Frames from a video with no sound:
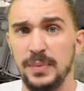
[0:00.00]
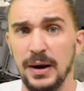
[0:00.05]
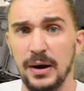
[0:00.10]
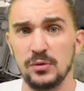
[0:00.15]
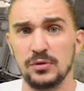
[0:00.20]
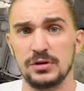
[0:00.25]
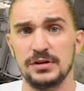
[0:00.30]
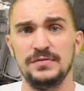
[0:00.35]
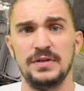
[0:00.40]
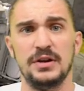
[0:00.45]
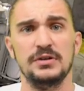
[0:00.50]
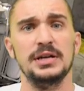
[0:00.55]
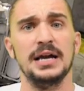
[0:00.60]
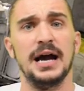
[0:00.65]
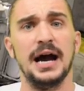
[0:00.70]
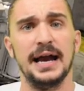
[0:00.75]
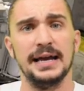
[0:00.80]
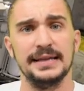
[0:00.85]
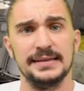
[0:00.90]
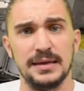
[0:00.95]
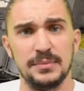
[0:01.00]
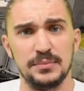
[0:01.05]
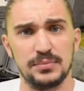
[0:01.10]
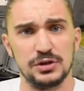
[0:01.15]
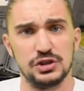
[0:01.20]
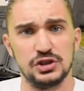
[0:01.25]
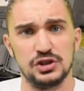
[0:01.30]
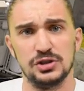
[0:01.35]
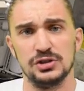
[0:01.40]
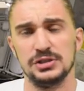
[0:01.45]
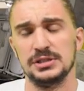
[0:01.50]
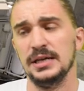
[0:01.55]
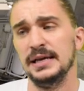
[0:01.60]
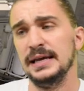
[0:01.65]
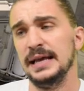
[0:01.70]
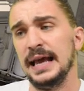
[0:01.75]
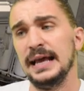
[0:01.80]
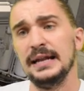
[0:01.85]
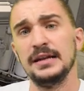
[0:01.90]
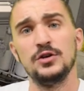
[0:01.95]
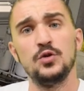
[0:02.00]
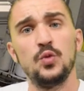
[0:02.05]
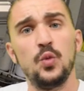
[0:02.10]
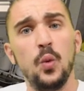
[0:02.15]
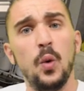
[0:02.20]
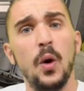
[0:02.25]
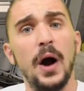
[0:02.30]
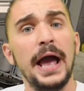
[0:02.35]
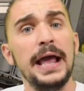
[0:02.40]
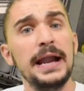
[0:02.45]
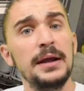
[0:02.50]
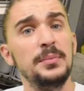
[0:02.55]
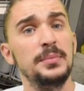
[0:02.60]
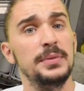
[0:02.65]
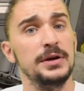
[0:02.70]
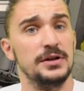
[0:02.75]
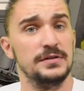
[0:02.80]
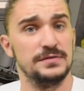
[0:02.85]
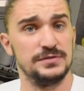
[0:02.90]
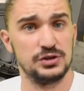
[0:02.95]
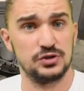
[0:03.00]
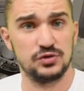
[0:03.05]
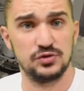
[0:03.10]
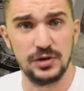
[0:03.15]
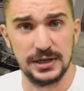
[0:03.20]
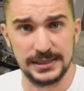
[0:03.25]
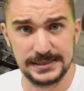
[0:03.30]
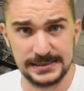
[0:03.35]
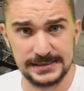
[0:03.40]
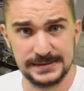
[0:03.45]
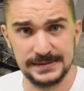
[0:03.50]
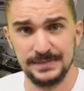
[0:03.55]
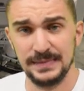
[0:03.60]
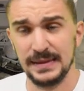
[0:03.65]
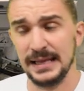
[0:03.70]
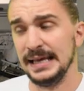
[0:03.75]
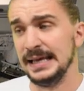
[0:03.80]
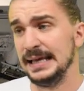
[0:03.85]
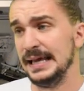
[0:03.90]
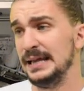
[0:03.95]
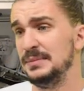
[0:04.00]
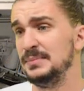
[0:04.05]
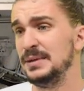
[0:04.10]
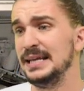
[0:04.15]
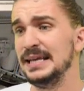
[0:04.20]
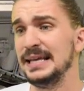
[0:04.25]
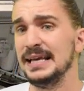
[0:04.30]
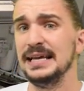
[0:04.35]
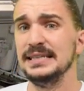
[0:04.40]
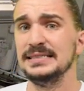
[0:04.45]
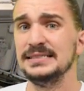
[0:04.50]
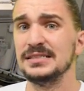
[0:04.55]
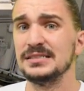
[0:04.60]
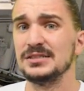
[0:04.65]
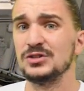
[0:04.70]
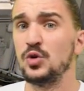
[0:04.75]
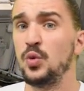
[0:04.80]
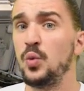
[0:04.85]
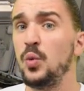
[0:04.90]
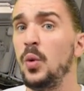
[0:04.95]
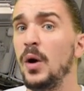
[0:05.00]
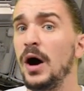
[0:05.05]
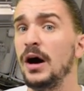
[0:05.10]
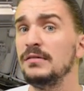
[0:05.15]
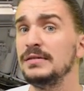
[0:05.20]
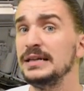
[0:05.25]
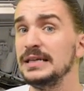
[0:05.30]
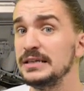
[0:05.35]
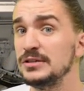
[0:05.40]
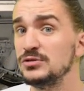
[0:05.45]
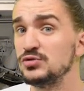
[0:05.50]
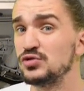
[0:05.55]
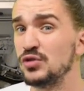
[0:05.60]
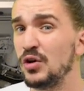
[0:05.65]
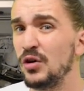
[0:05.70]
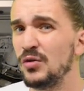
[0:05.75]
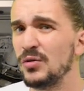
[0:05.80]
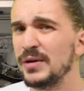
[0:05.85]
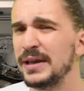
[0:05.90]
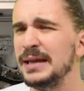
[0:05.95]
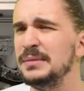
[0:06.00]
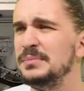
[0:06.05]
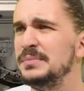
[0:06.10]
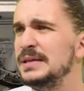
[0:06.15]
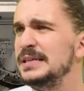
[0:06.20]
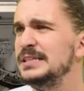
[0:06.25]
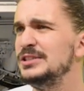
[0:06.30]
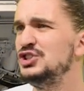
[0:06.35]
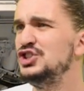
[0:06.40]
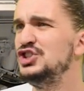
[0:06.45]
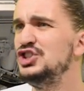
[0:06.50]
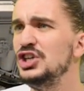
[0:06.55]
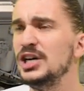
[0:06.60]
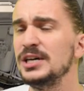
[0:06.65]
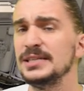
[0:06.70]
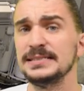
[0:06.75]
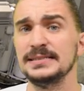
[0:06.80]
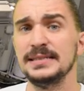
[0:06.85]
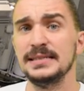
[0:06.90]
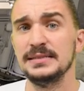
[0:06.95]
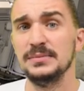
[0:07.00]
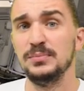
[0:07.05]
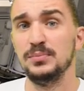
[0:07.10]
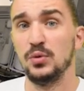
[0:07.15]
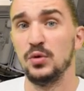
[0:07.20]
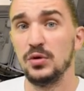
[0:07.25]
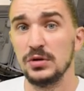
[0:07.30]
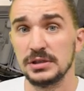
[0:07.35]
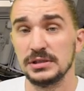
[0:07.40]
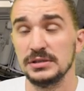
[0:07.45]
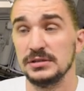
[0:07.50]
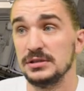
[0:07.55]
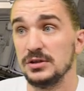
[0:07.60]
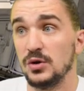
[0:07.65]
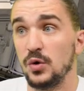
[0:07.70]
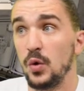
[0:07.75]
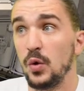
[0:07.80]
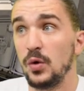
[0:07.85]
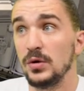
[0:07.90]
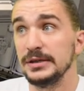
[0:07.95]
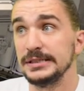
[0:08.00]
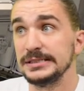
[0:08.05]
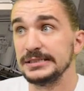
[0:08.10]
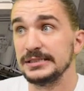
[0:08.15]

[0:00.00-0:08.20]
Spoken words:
power, very high temperatures, and quite a bit of stress. In many cases, quality control can be just as important, or